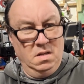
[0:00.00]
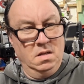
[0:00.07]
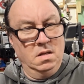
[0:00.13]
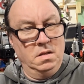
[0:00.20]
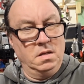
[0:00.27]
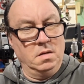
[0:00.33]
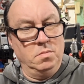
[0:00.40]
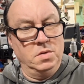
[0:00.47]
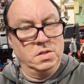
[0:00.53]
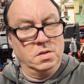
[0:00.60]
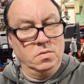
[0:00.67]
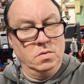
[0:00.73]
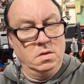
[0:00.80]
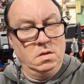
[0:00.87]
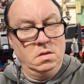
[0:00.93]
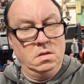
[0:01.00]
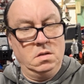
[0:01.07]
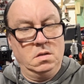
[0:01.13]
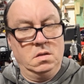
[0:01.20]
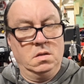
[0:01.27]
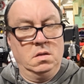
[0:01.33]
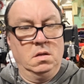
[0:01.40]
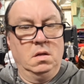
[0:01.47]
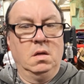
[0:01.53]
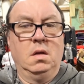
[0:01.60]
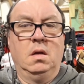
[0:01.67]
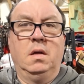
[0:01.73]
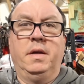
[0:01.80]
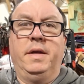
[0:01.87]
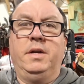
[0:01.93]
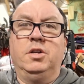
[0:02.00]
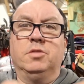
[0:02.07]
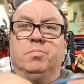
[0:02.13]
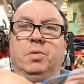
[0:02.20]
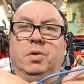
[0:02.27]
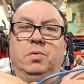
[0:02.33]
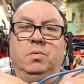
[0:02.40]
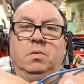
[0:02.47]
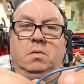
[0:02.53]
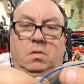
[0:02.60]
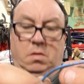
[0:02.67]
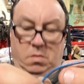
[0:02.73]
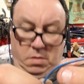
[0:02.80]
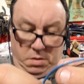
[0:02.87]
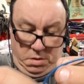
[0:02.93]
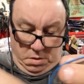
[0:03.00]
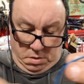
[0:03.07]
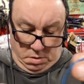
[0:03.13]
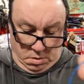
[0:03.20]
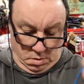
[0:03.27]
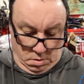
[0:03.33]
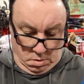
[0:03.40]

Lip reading: think I'm missing one. And there's blue, which is